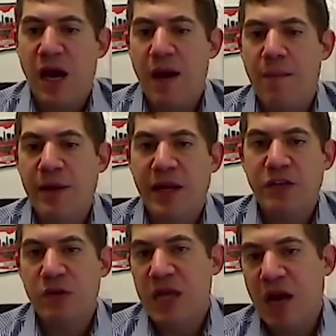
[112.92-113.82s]
Uh, but
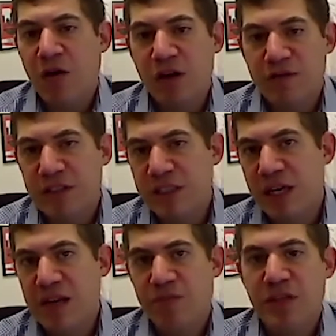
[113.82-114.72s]
as we now are
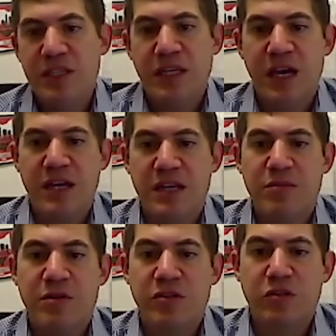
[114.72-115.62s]
investigating BTK
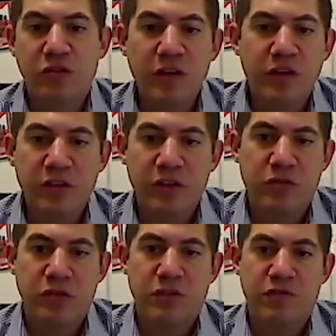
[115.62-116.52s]
inhibitors earlier in the
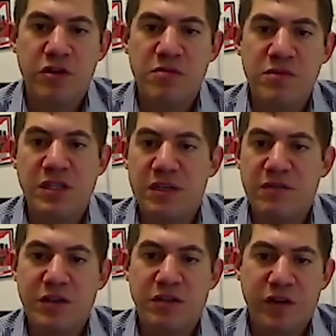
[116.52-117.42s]
course of treatment and
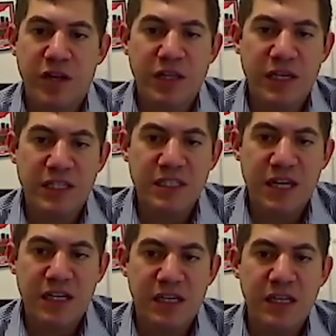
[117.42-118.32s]
even in the frontline
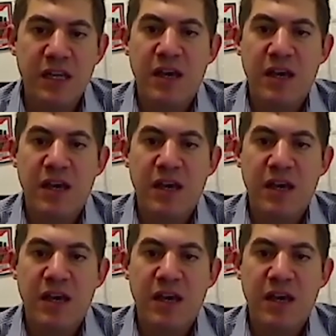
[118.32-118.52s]
setting,